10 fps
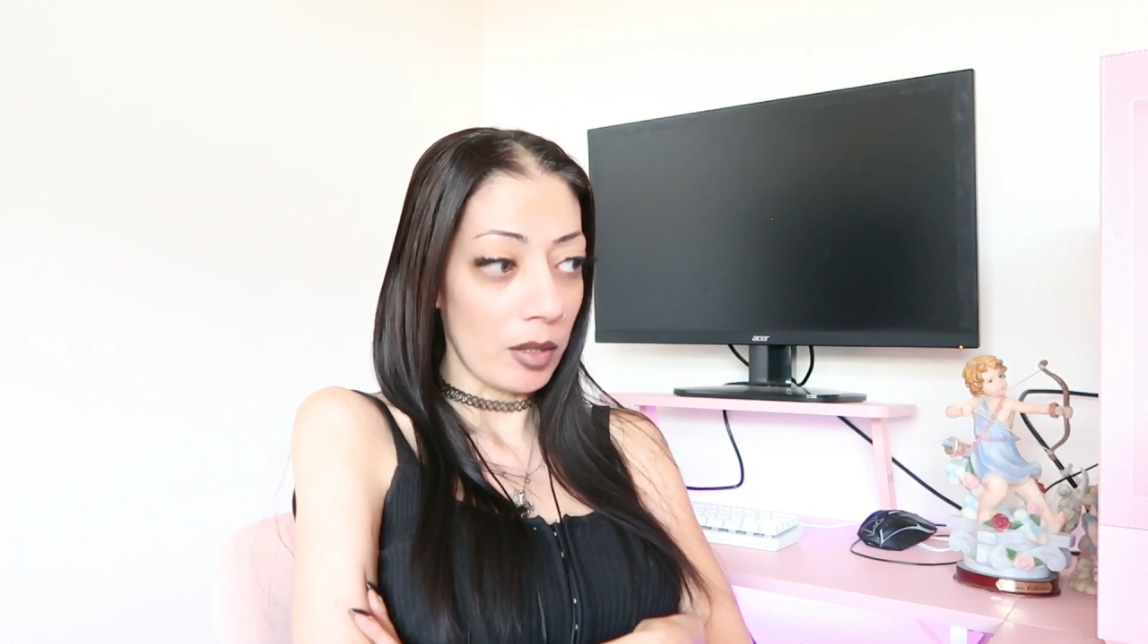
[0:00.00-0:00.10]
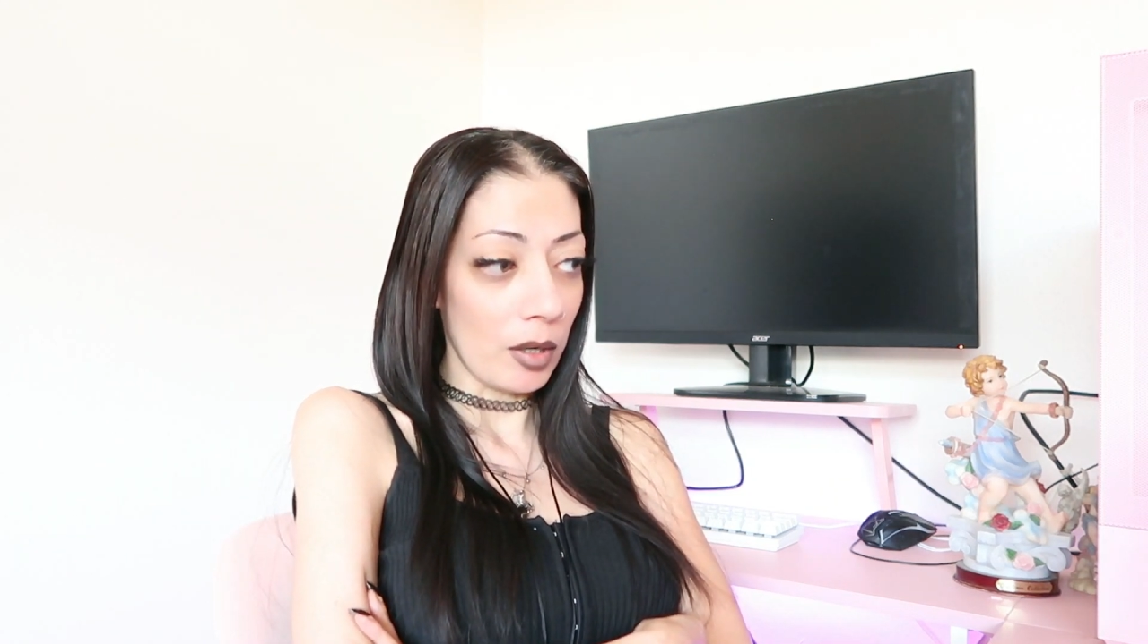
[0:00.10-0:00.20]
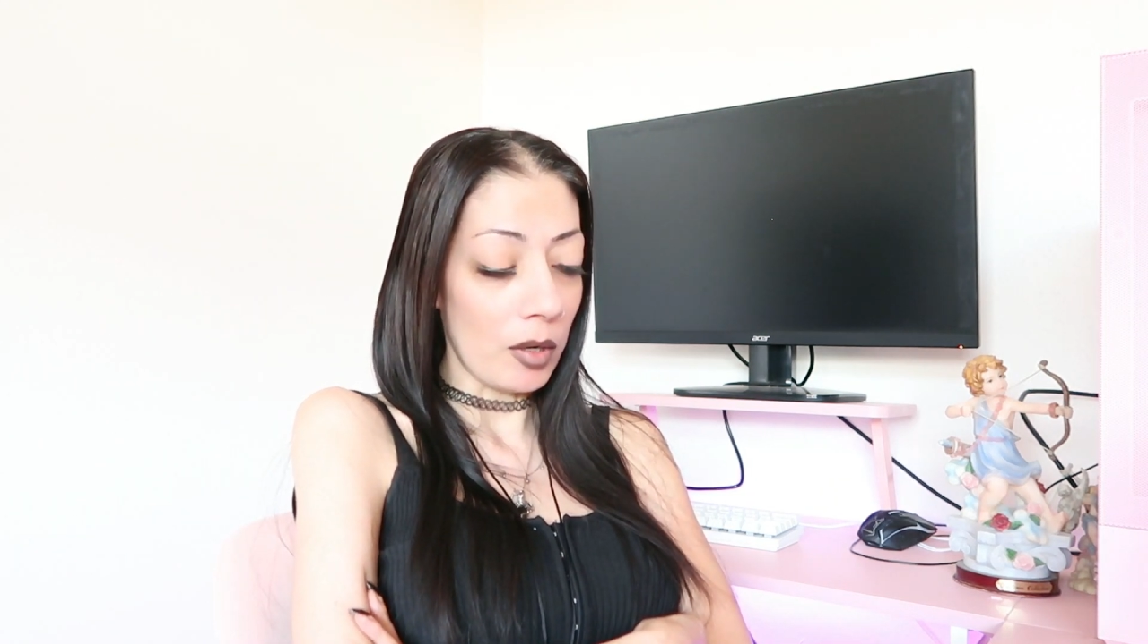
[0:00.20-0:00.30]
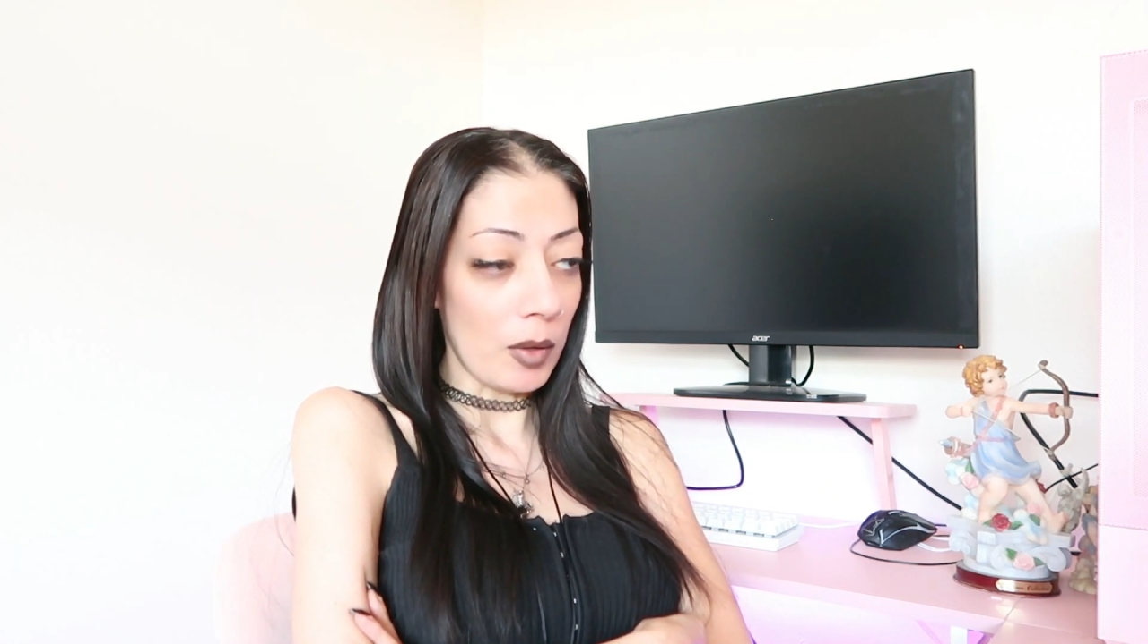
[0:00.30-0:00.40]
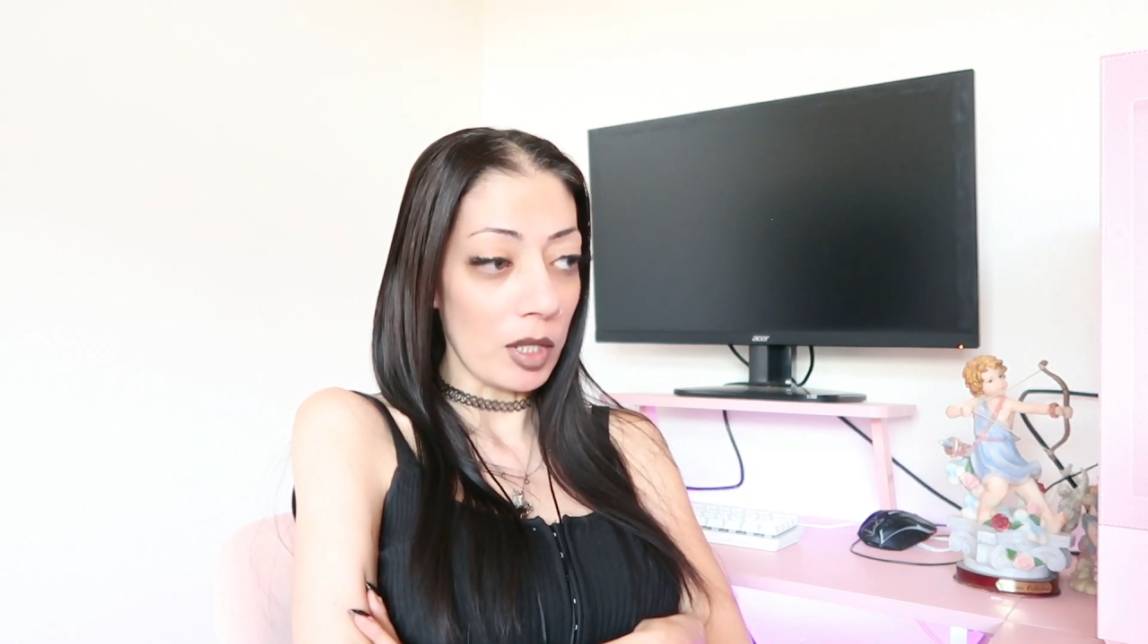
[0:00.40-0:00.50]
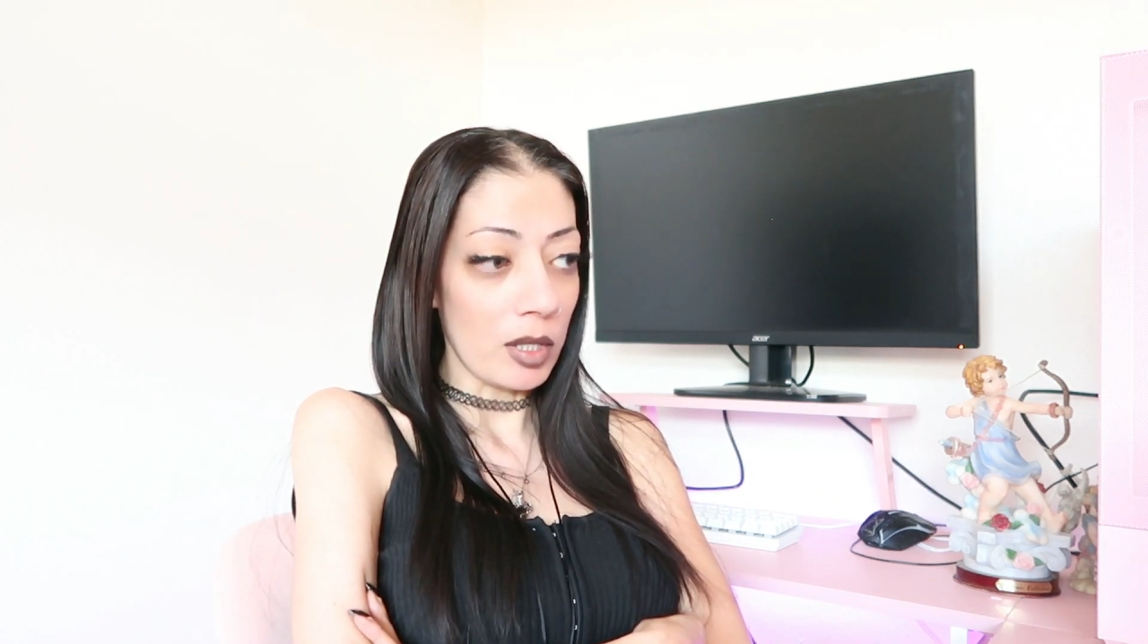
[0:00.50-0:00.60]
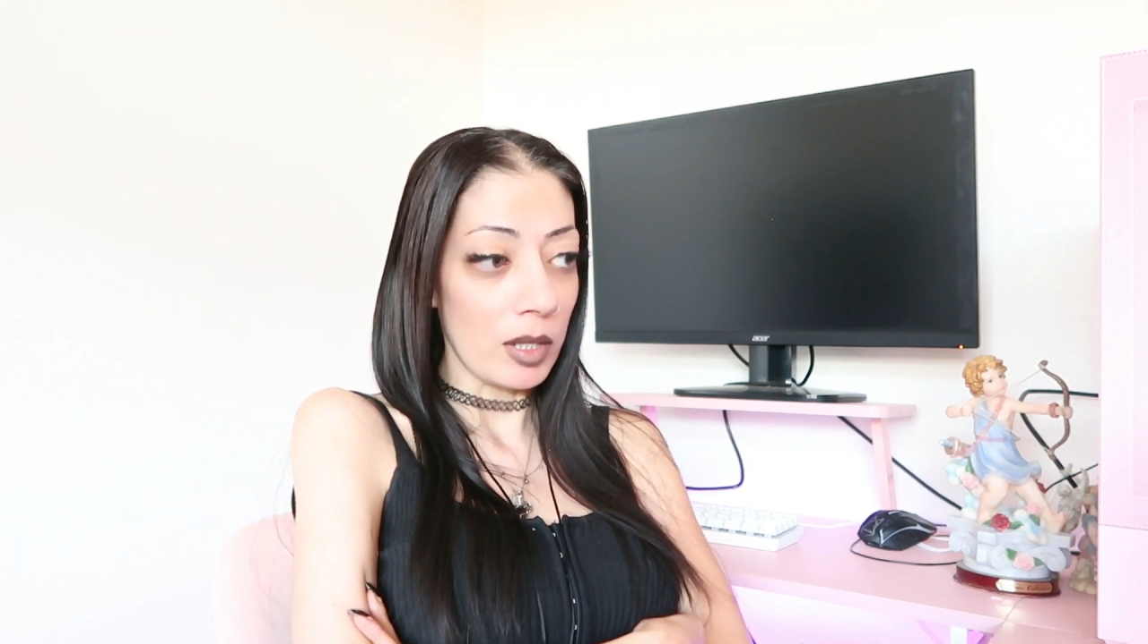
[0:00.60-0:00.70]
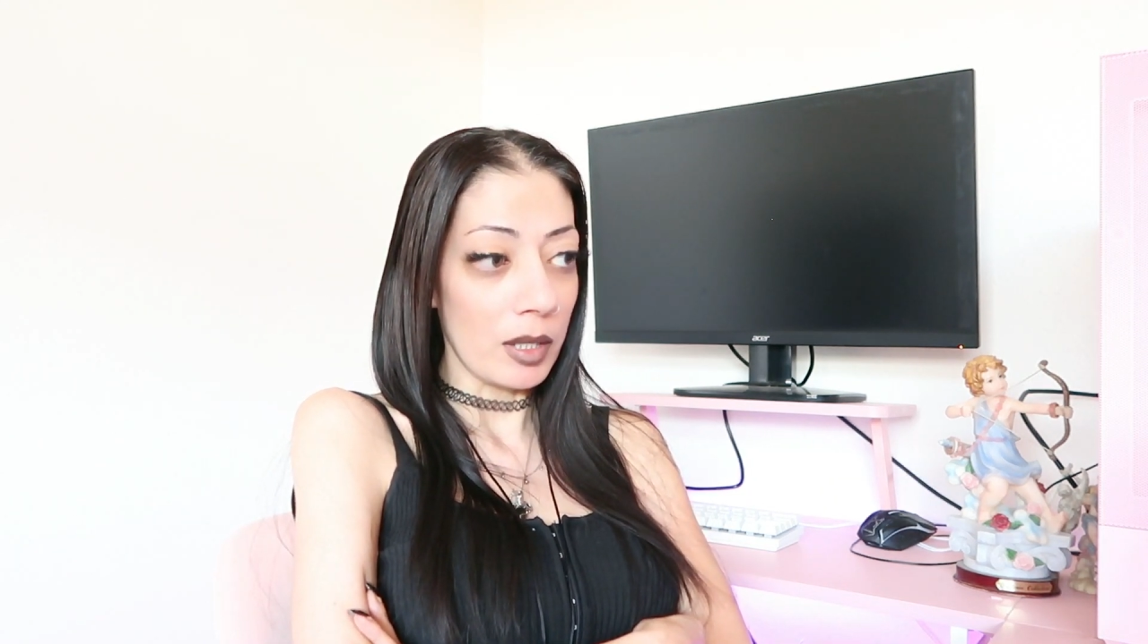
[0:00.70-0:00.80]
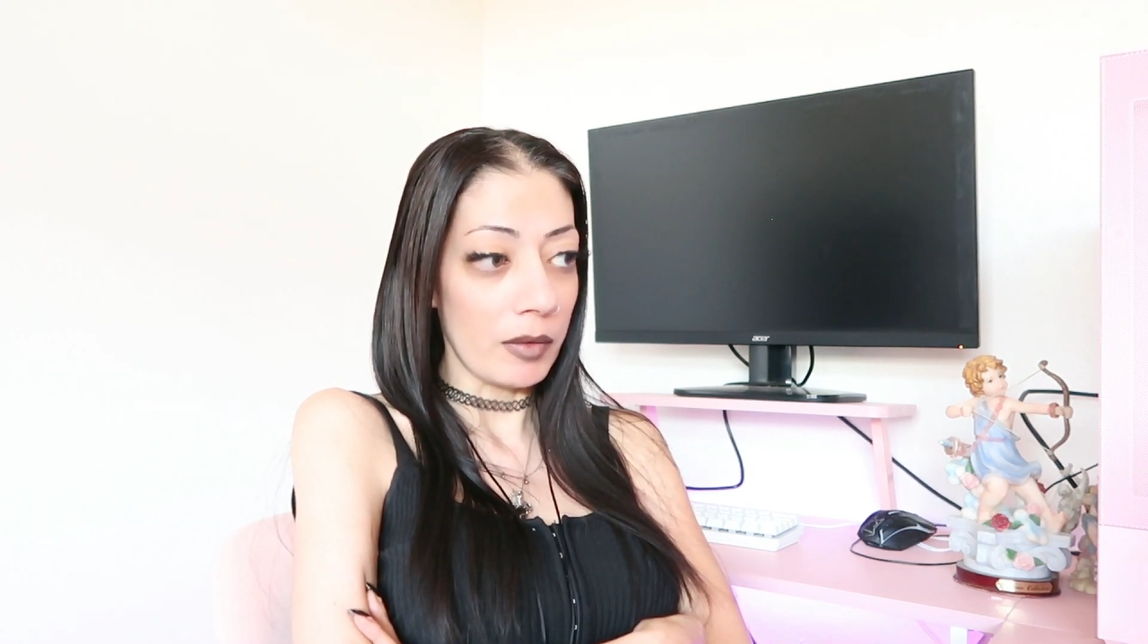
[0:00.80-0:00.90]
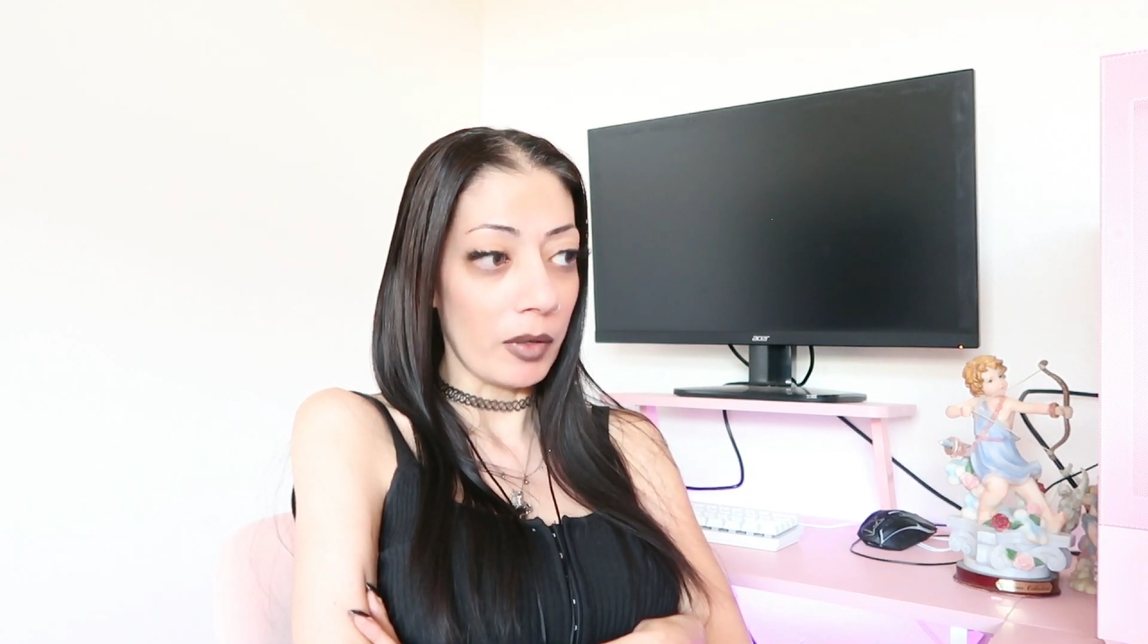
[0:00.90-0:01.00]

your question as